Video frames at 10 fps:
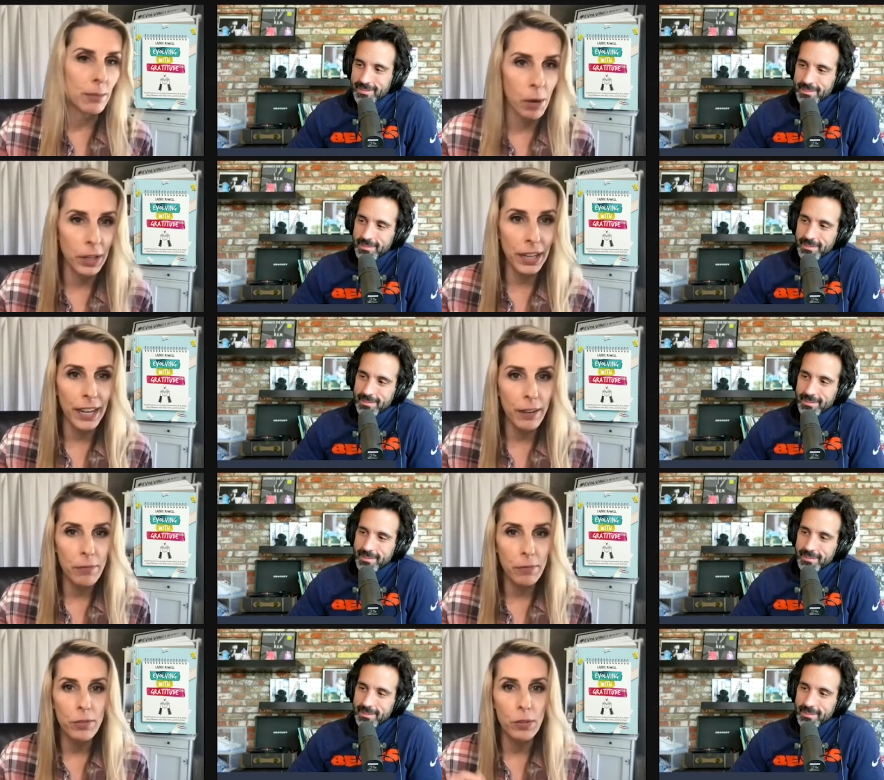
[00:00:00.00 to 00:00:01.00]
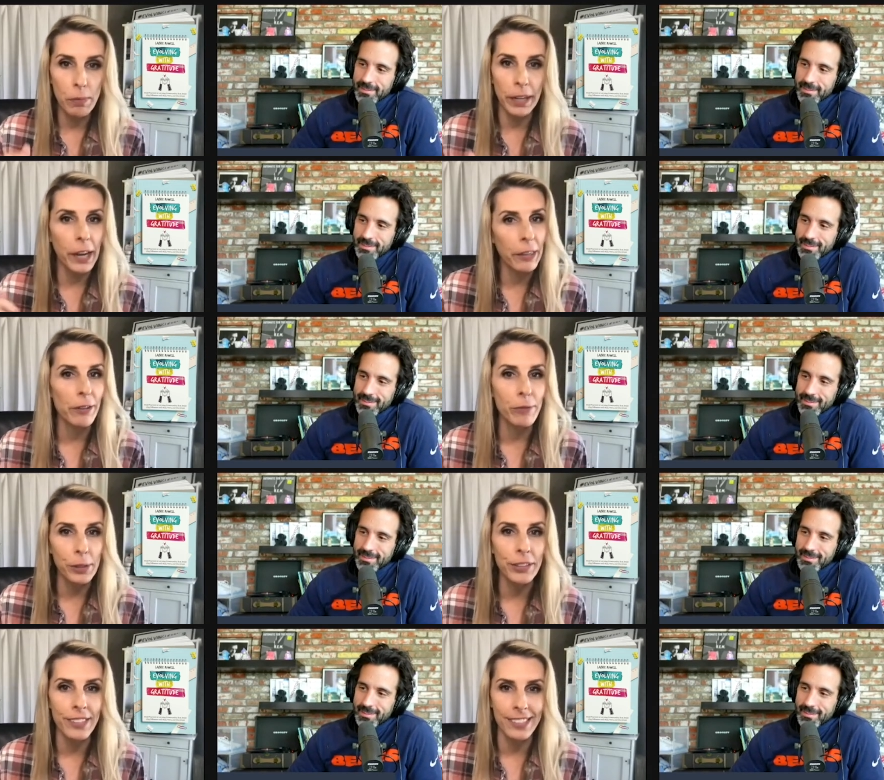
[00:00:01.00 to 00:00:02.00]
Speaker 1: smart enough to bring other
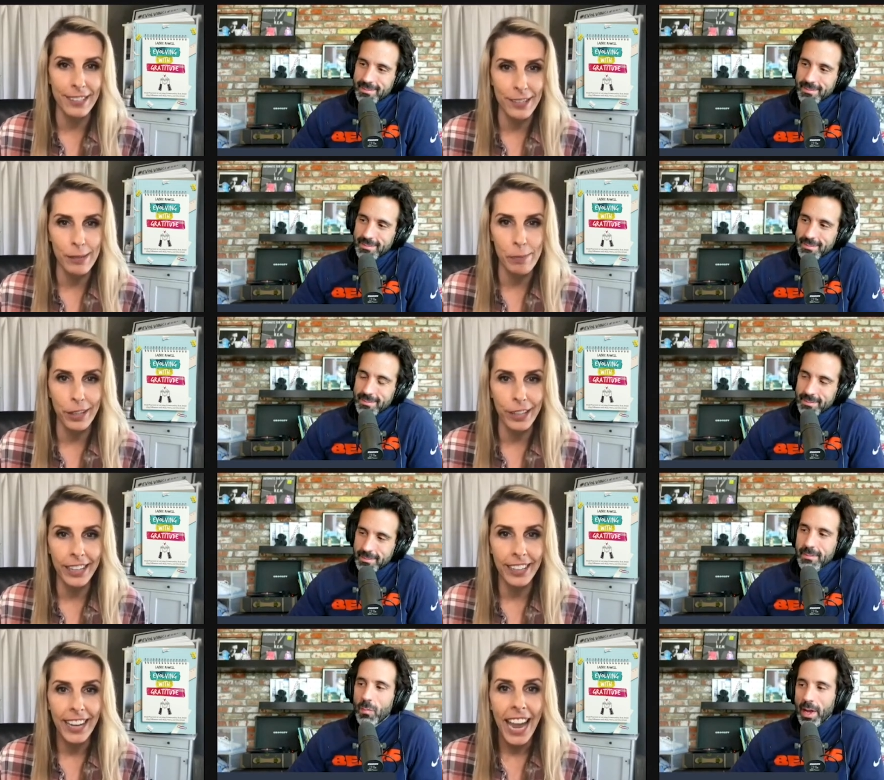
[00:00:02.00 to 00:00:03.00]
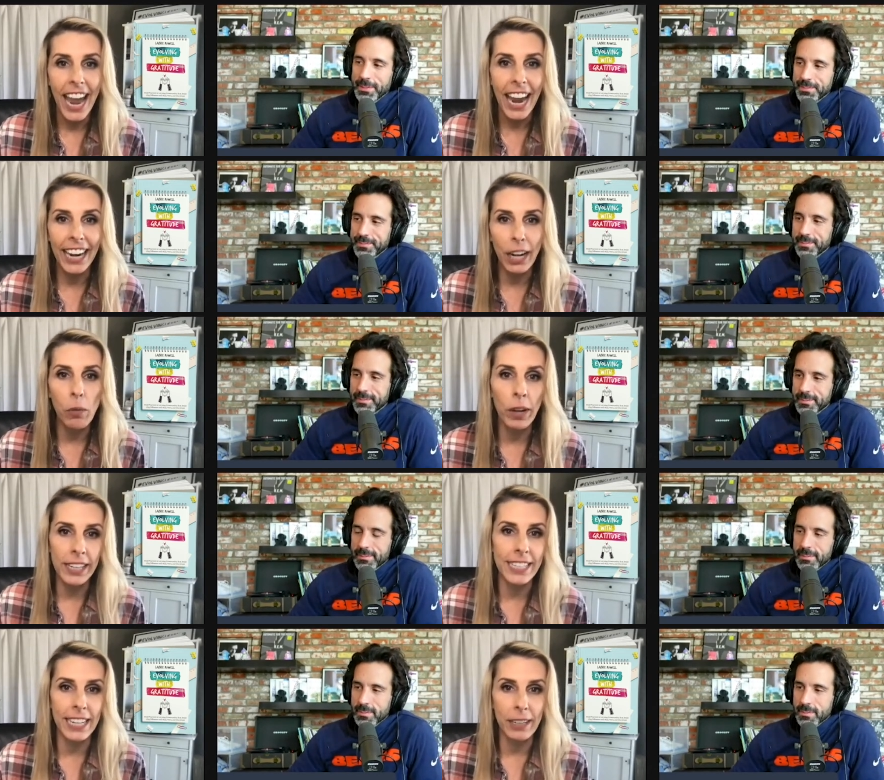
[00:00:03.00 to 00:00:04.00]
voices into the book. Right. And I want to
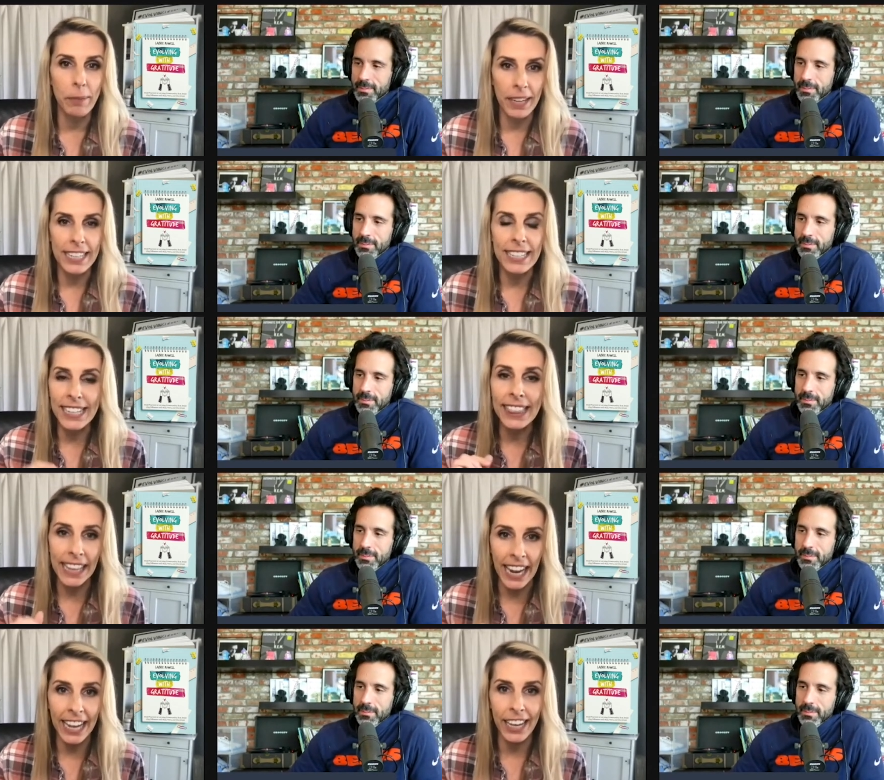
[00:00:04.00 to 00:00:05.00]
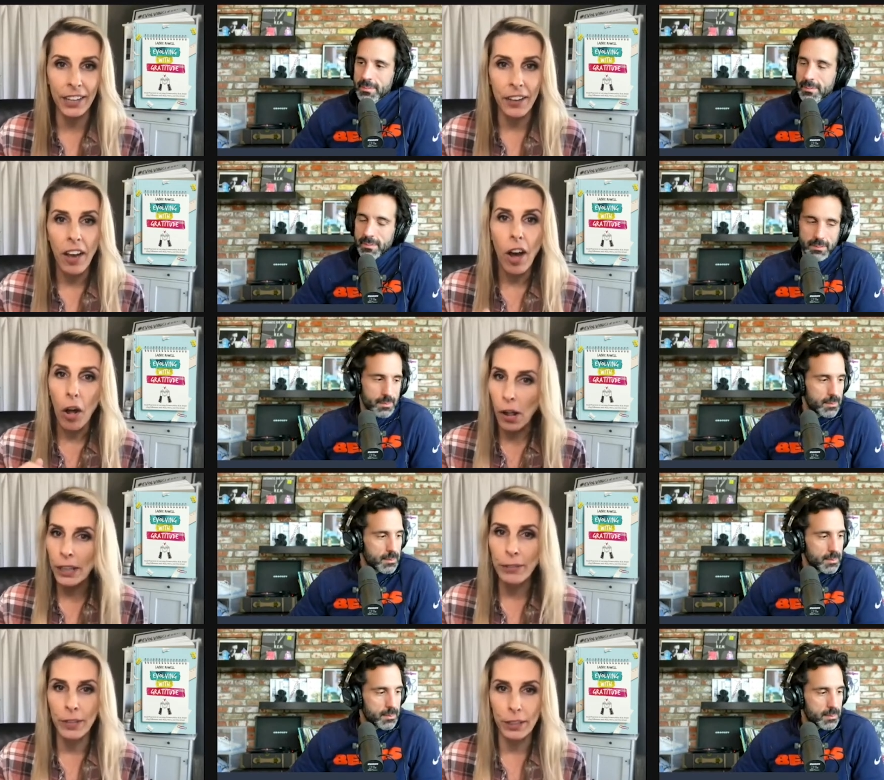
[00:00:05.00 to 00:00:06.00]
take a minute to thank all
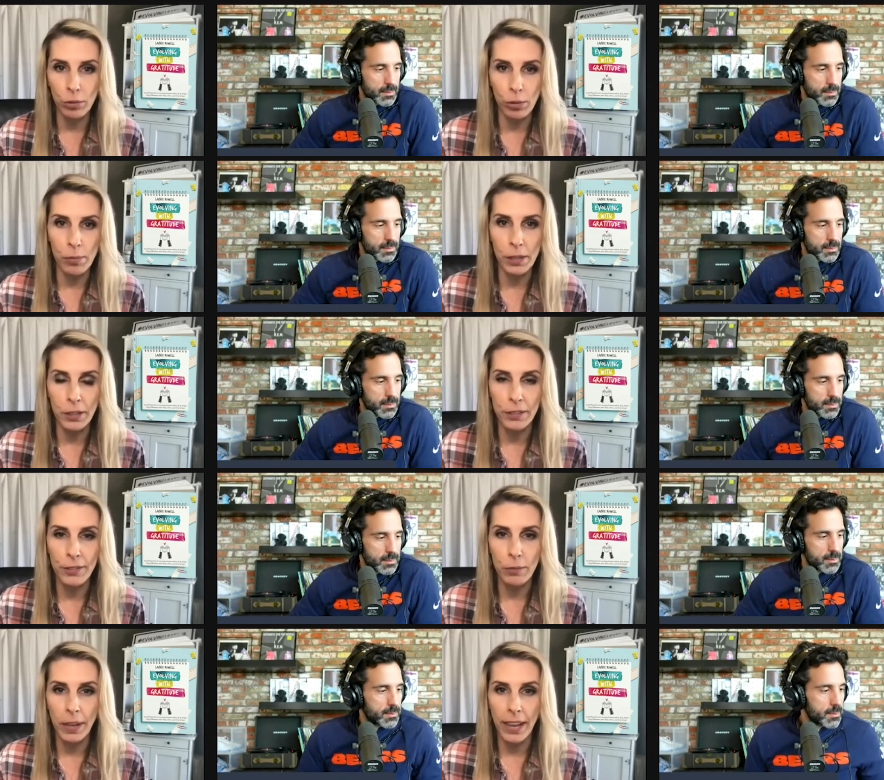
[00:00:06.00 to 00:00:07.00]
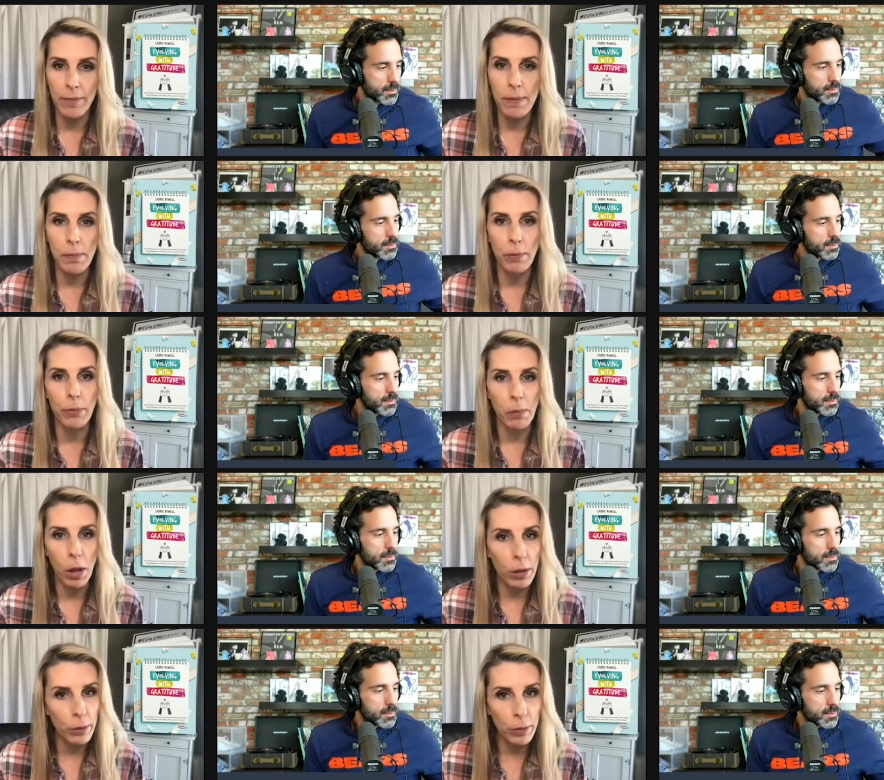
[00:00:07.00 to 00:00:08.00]
of the contributors. We have people from all
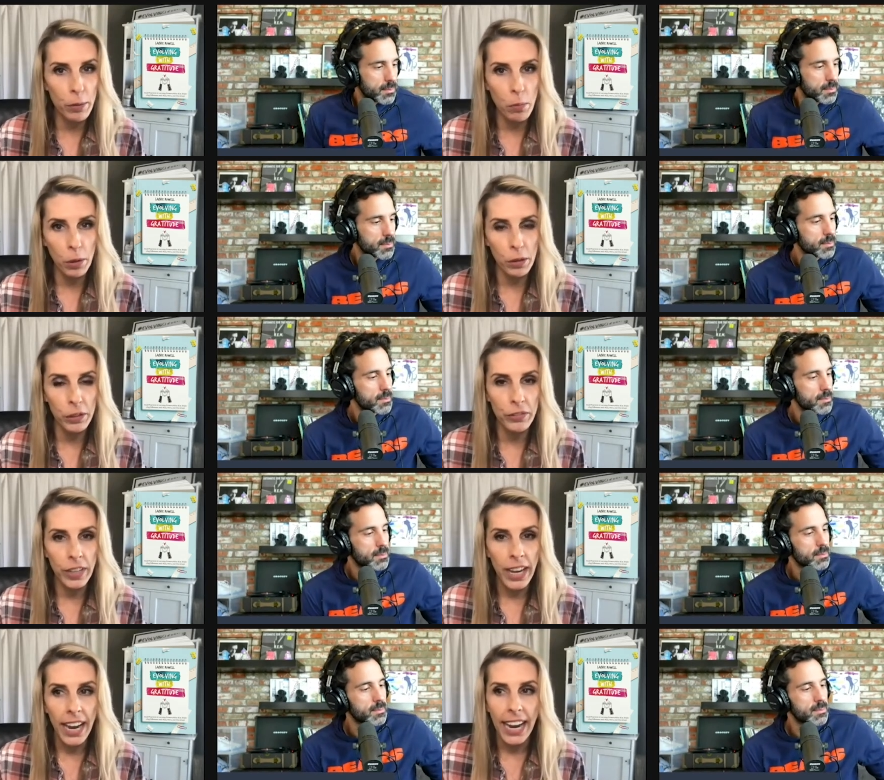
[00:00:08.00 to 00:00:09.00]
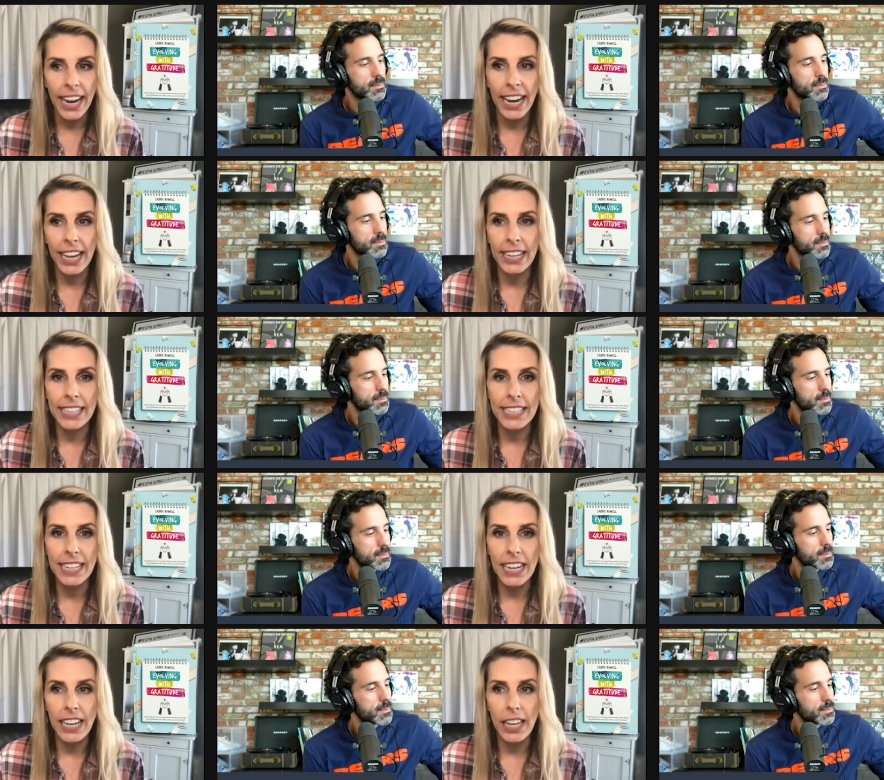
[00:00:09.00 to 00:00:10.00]
over the world, and
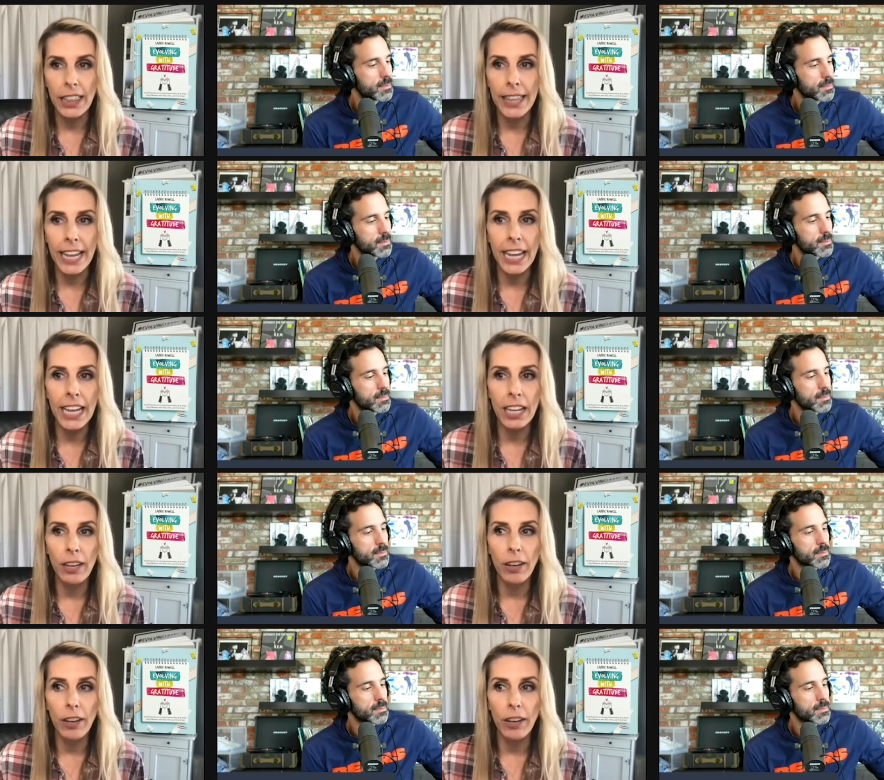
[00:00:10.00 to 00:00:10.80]
they